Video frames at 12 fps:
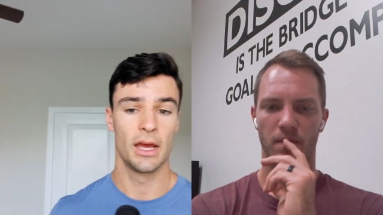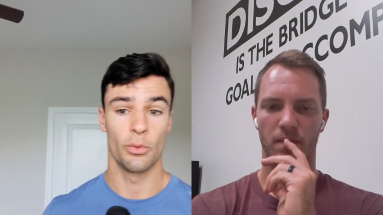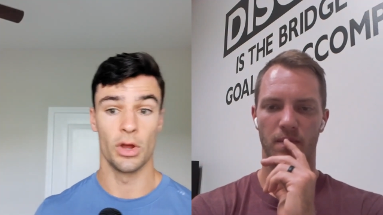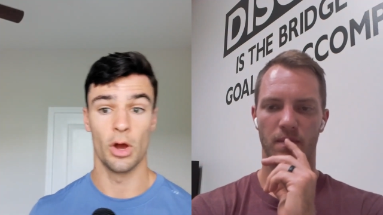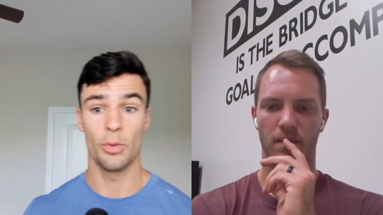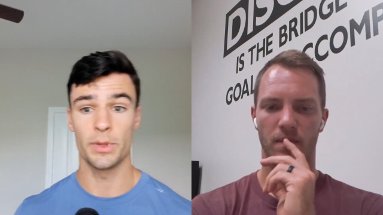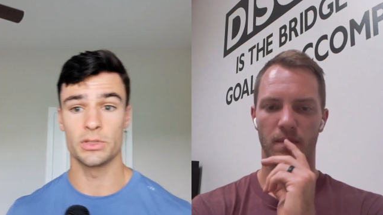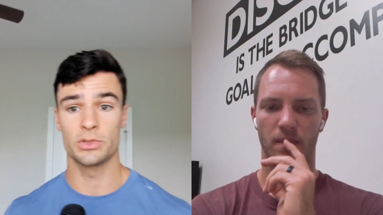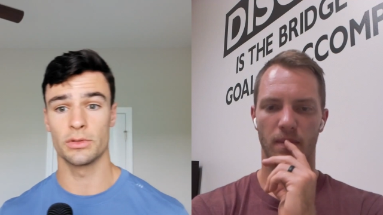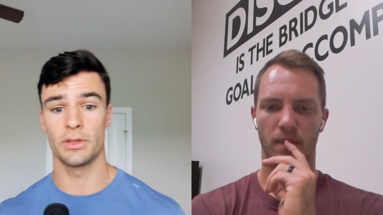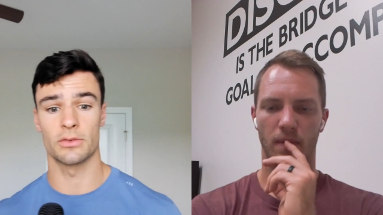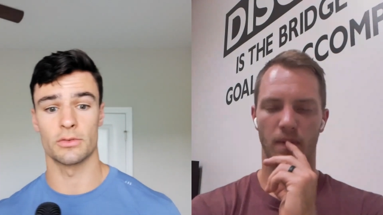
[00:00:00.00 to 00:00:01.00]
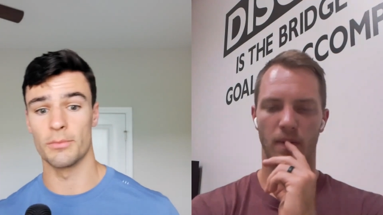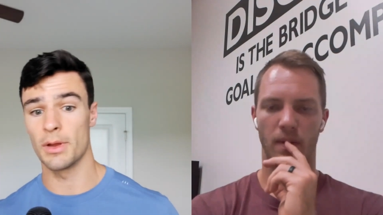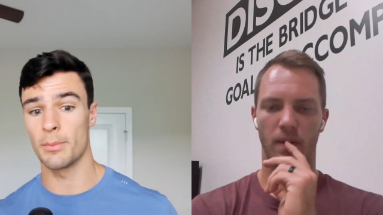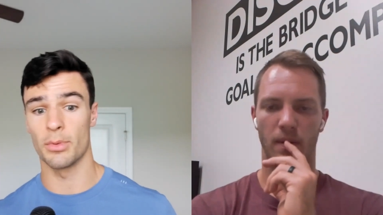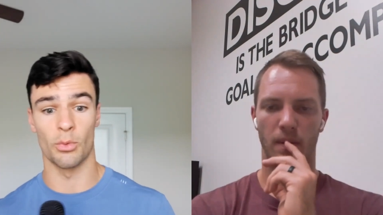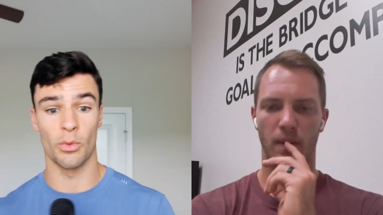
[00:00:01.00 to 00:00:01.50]
Speaker 1: We hope you enjoyed this. Remember,
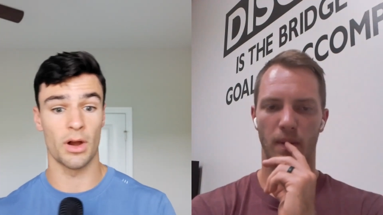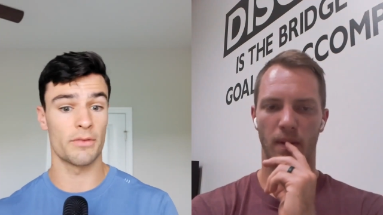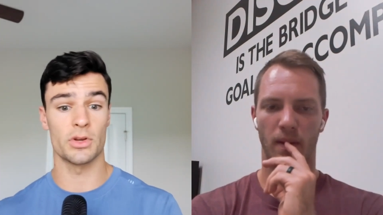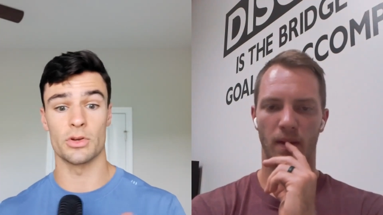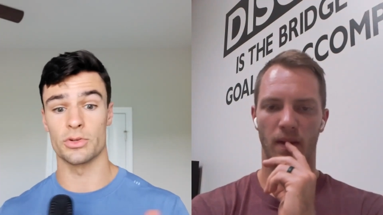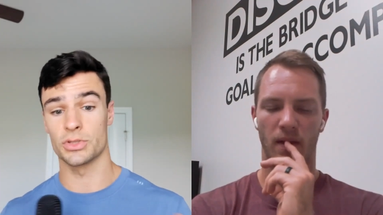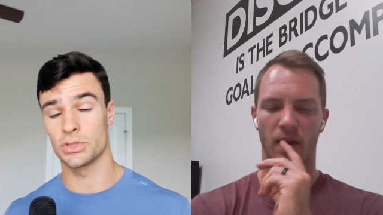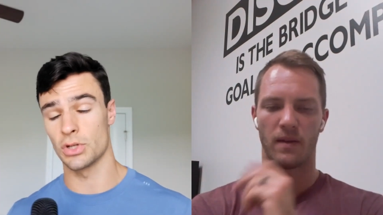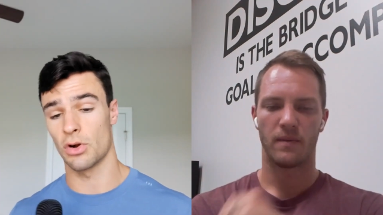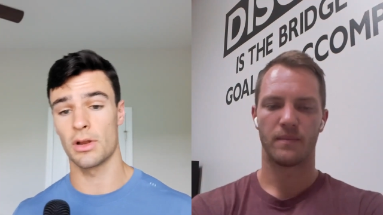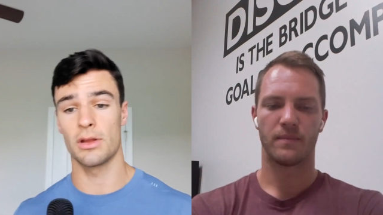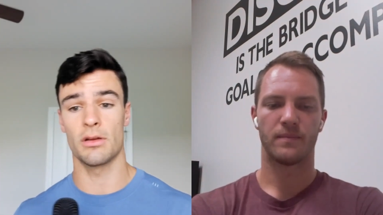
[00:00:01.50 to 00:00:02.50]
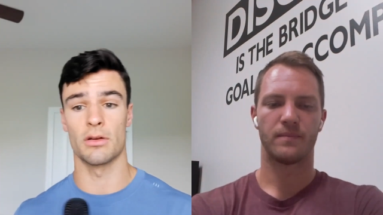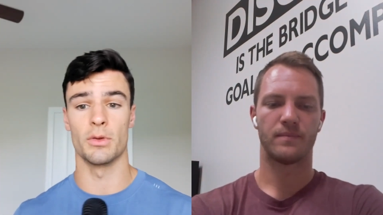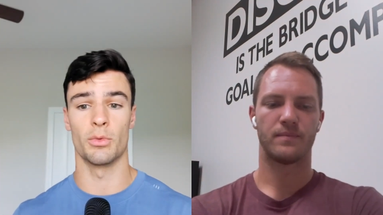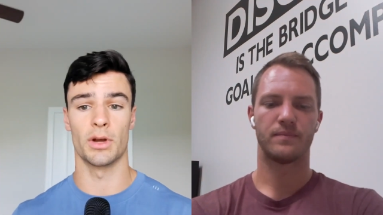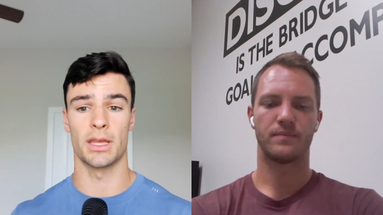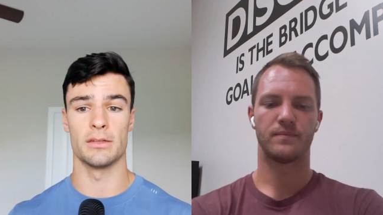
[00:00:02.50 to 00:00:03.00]
wherever you're starting or if you want to
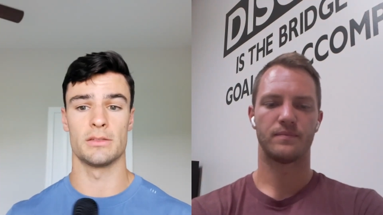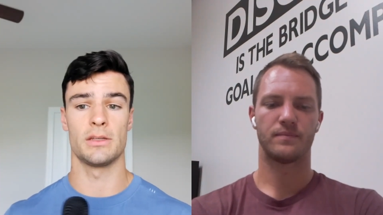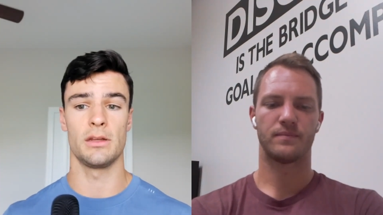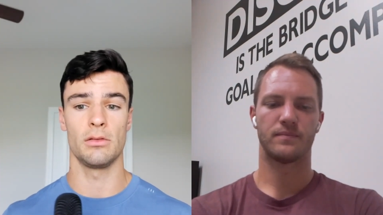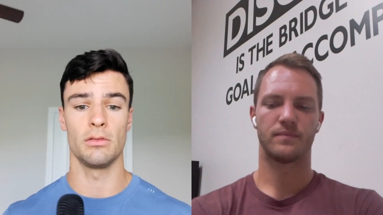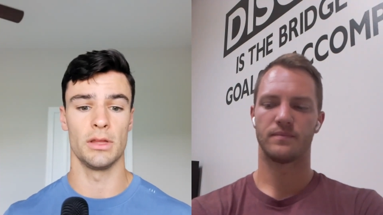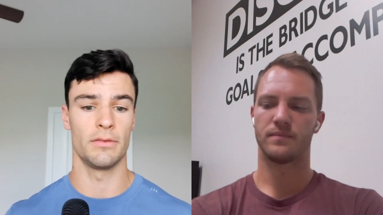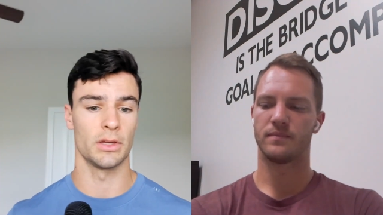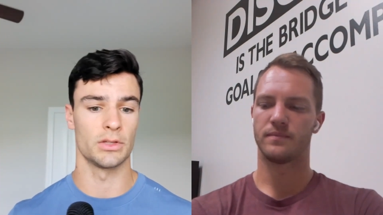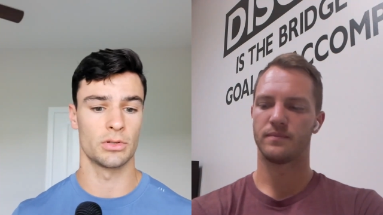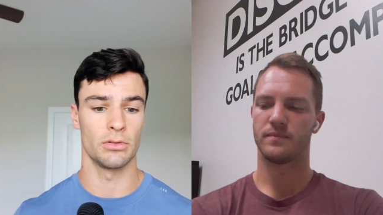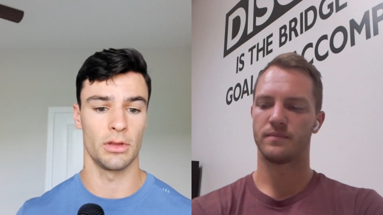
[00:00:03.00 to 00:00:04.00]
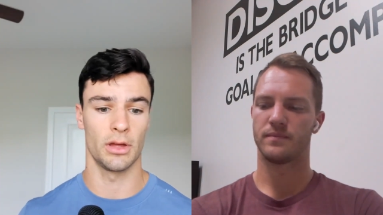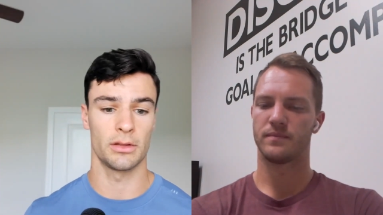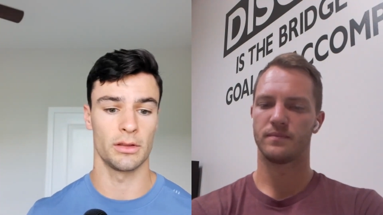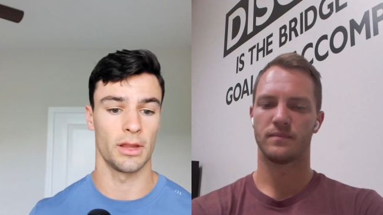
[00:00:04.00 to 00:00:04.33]
continue living a truly healthy life,